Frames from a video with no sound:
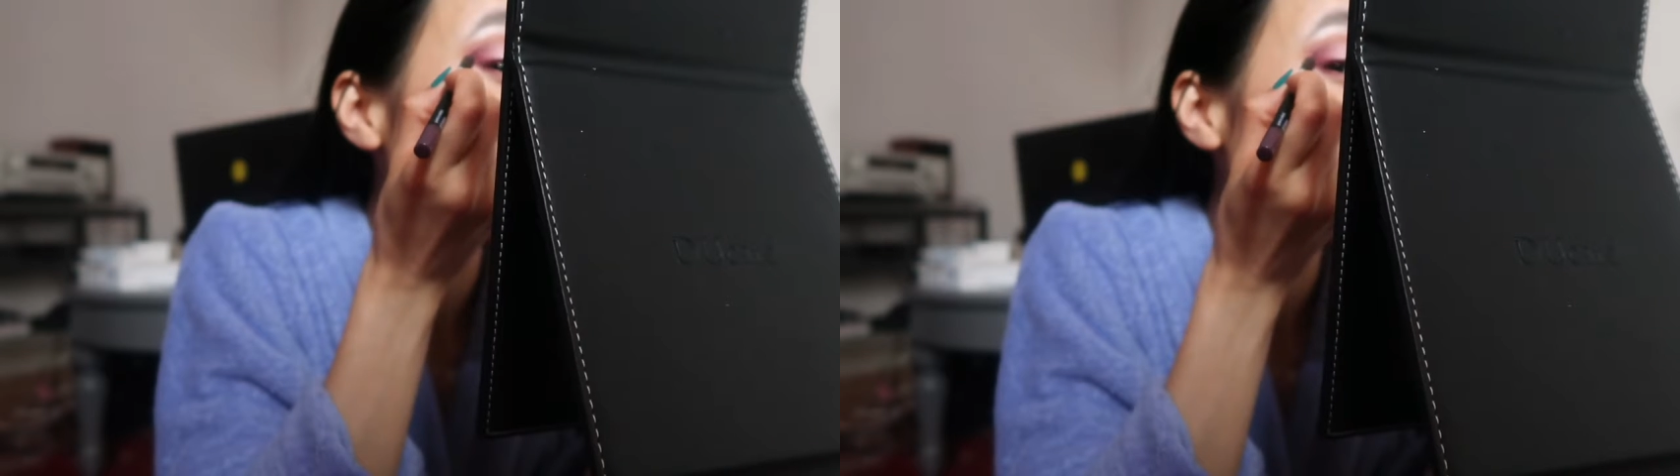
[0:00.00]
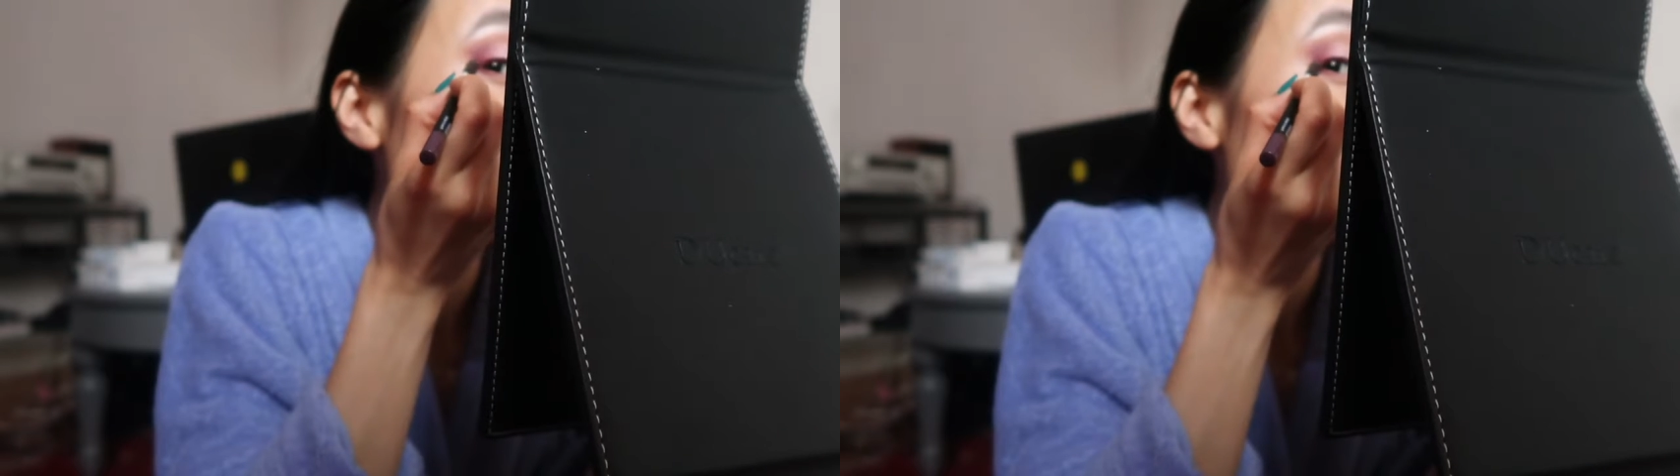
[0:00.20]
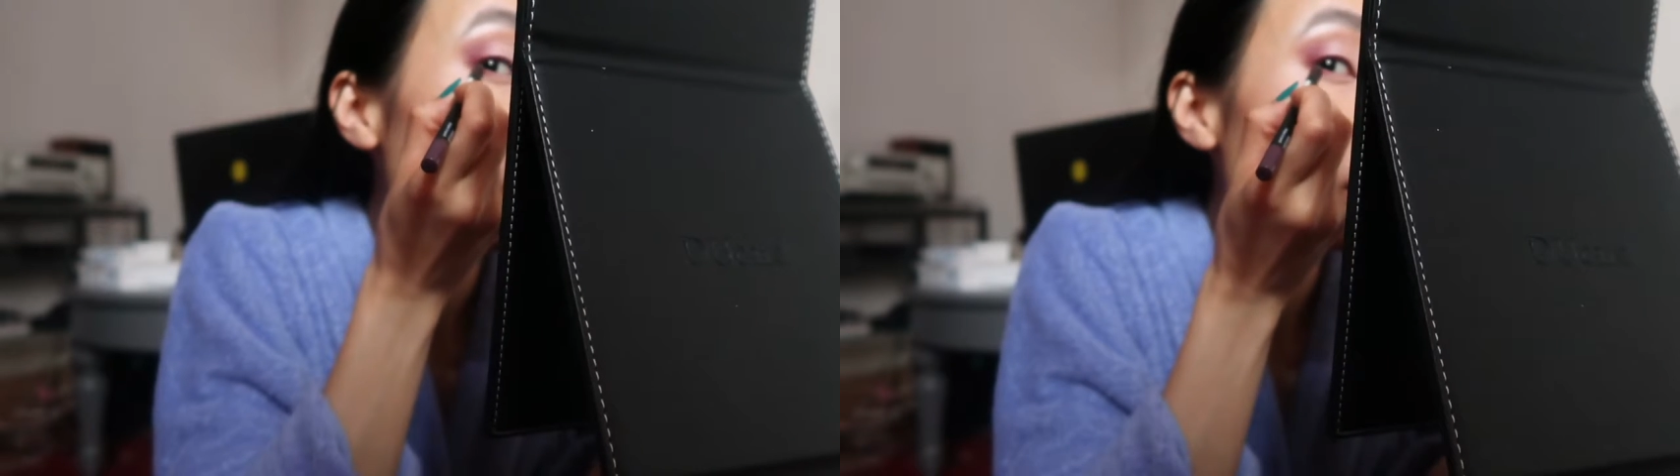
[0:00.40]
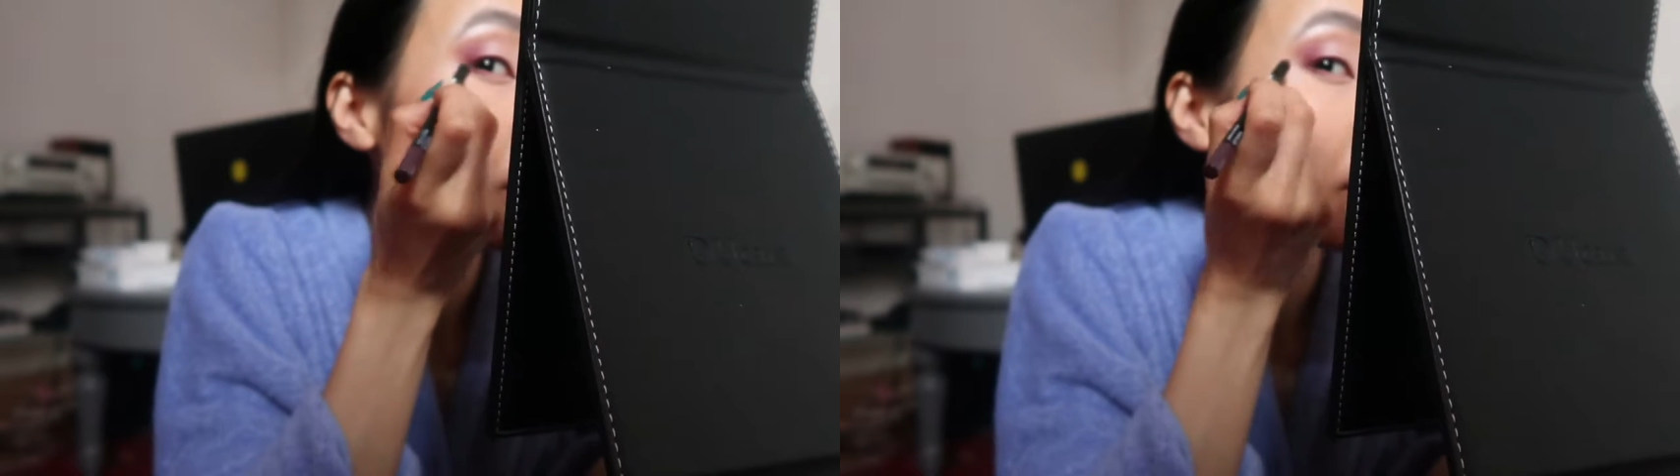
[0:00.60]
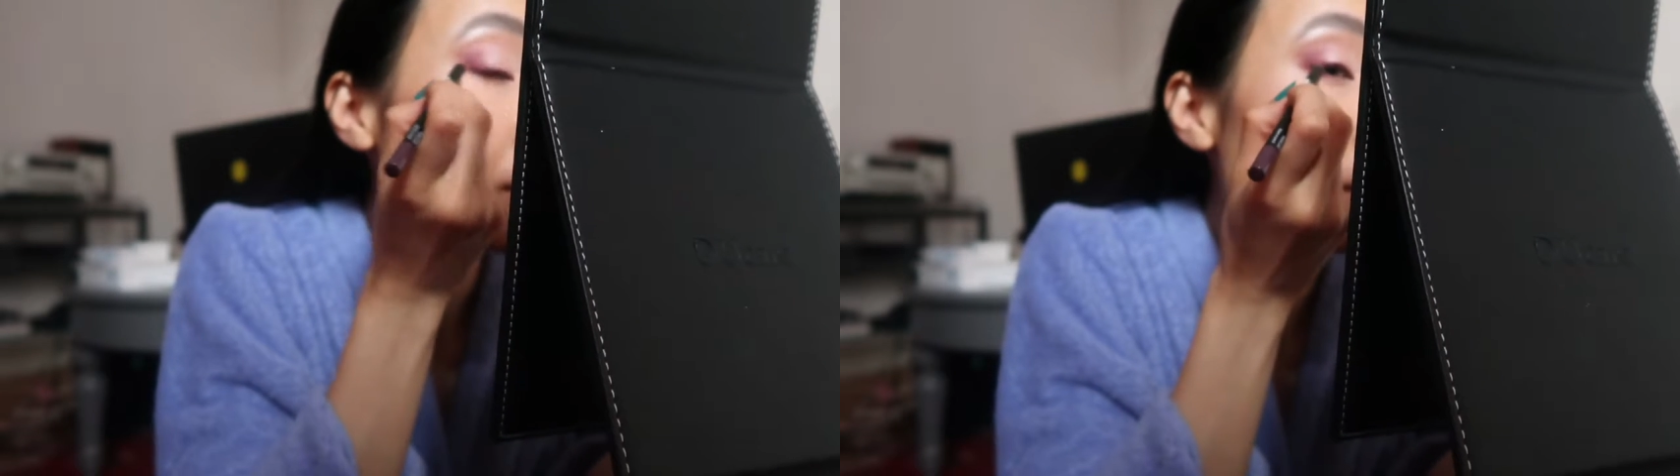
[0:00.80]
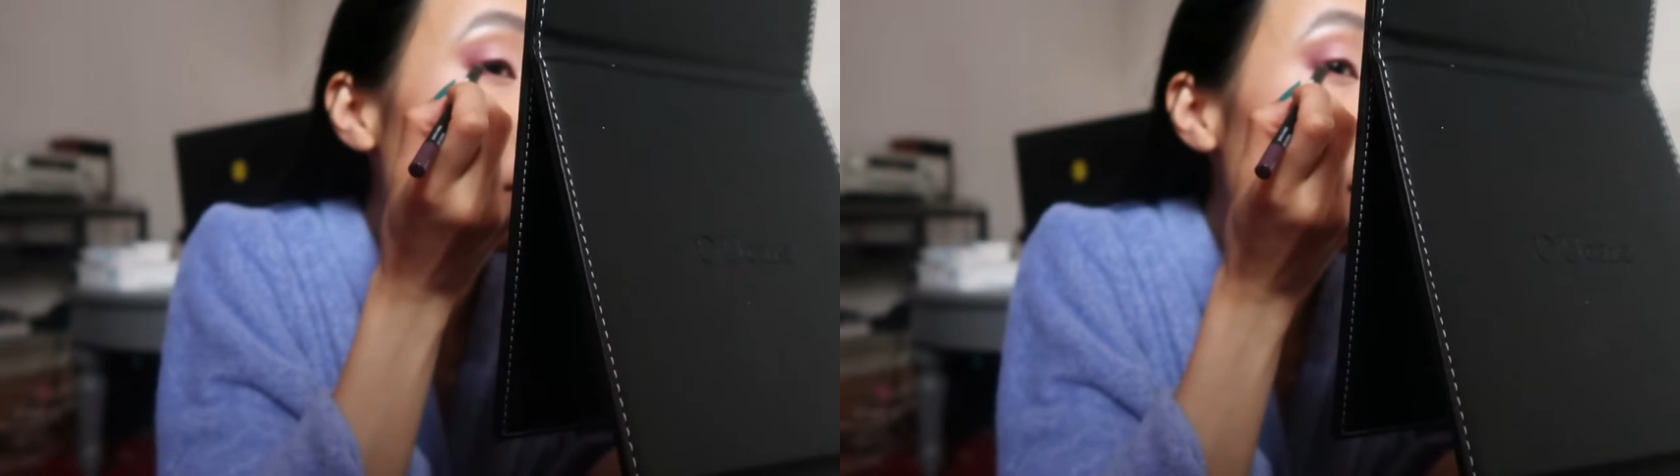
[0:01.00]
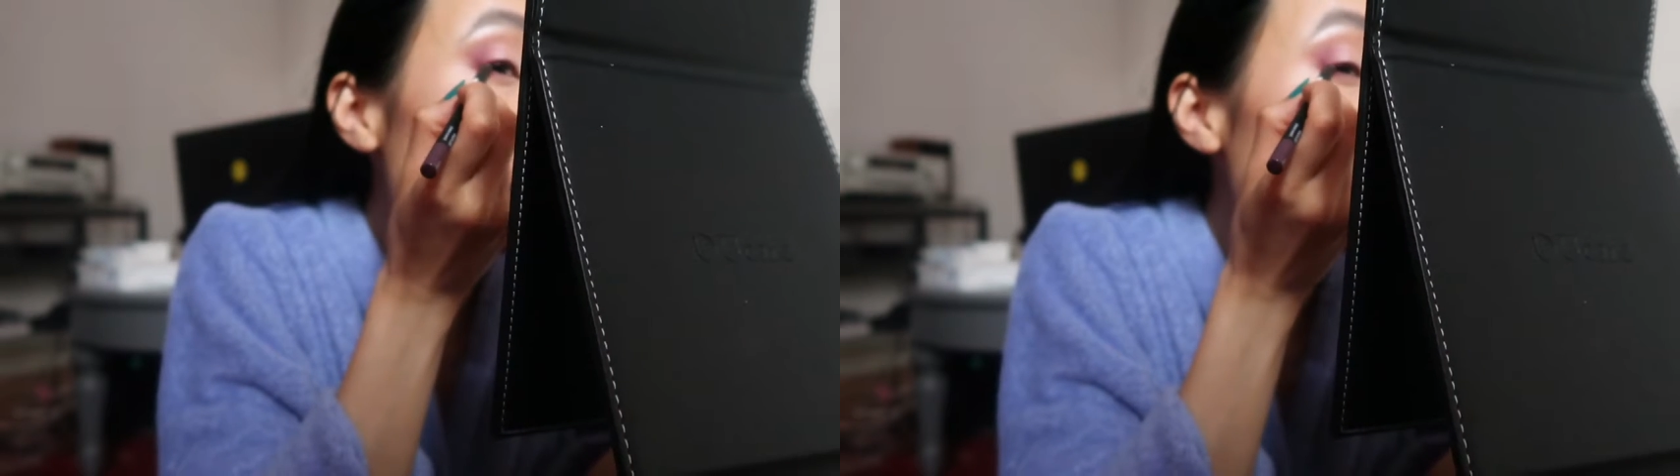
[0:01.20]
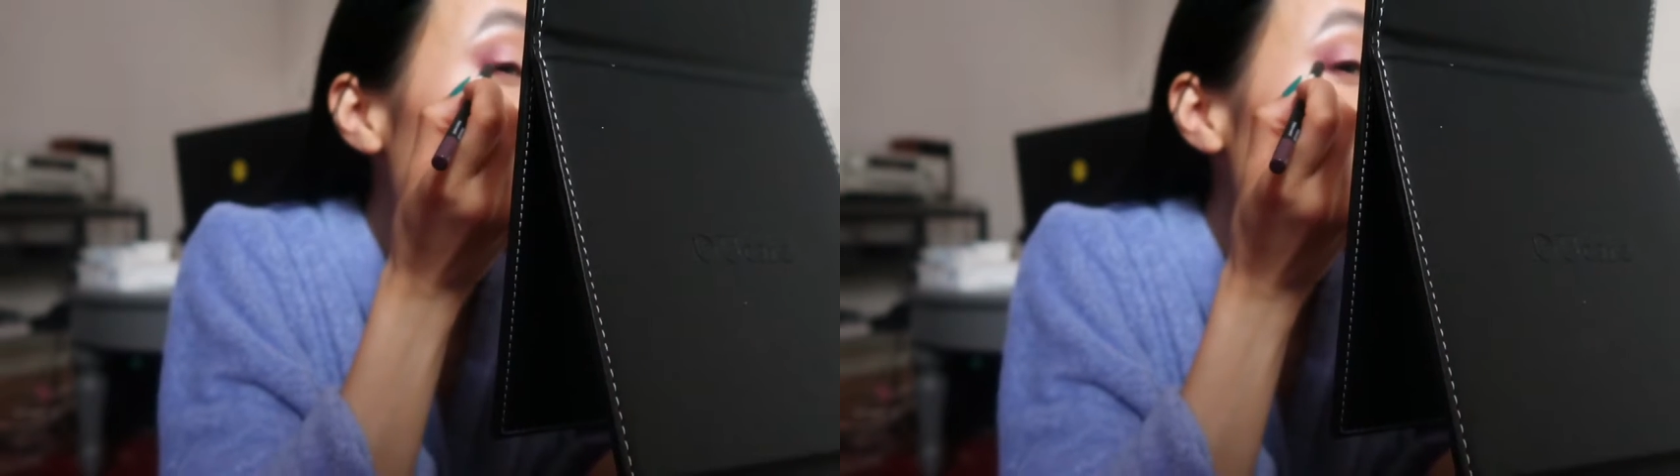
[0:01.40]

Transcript: in my ass